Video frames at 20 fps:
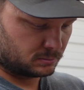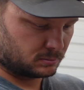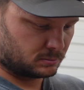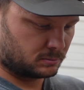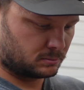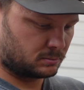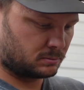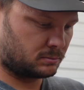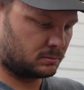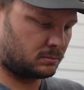
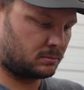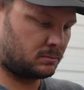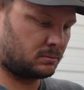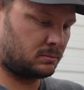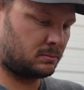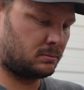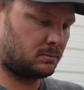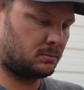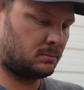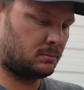
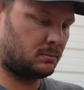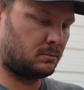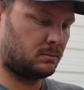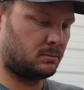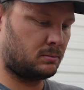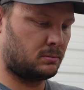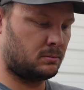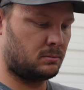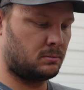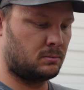
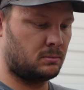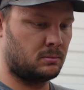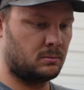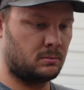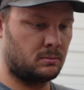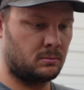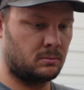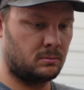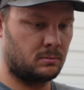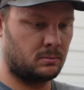
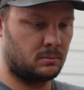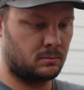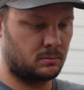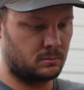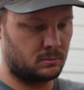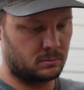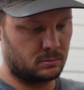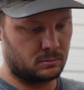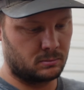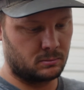
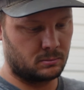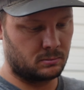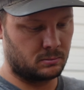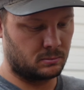[no speech]